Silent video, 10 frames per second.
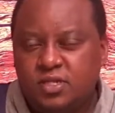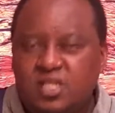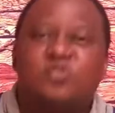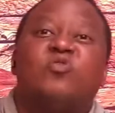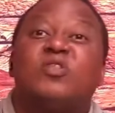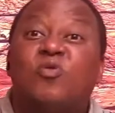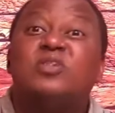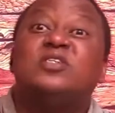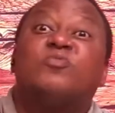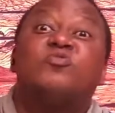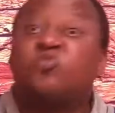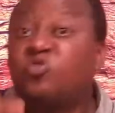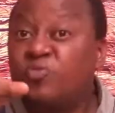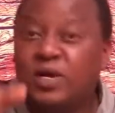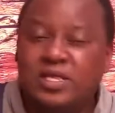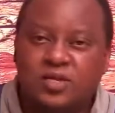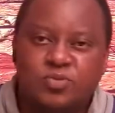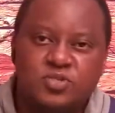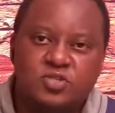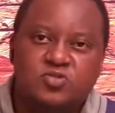that you are the one supposed to occupy that
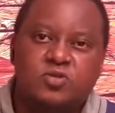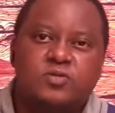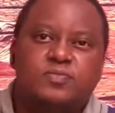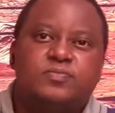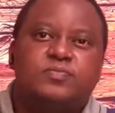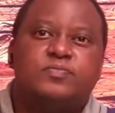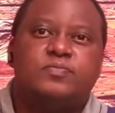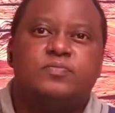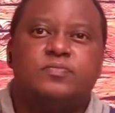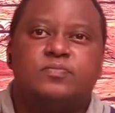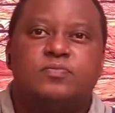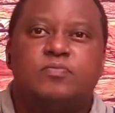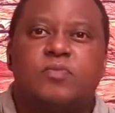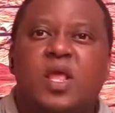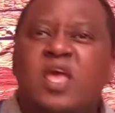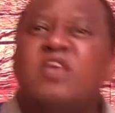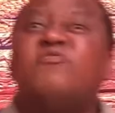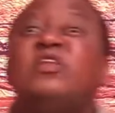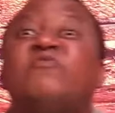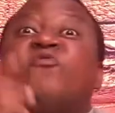position.
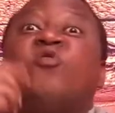Even if